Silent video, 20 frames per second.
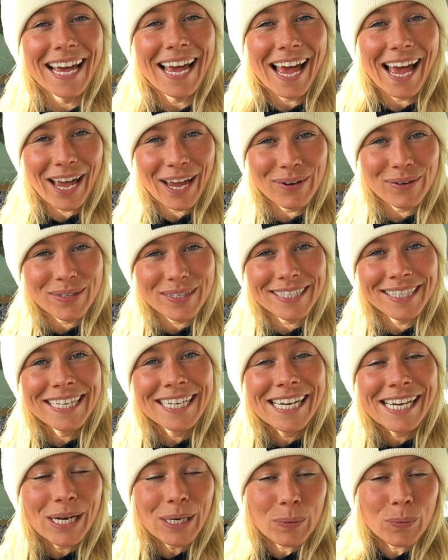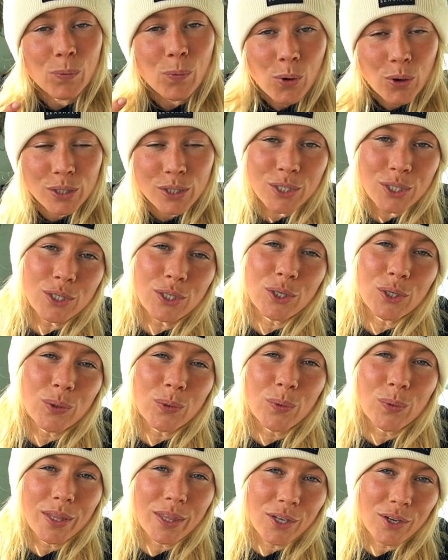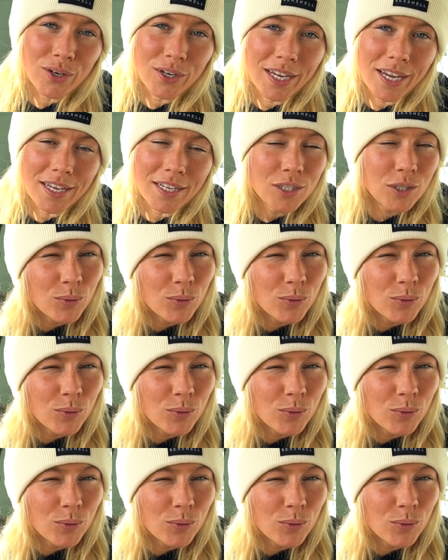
out and what to do with your kit.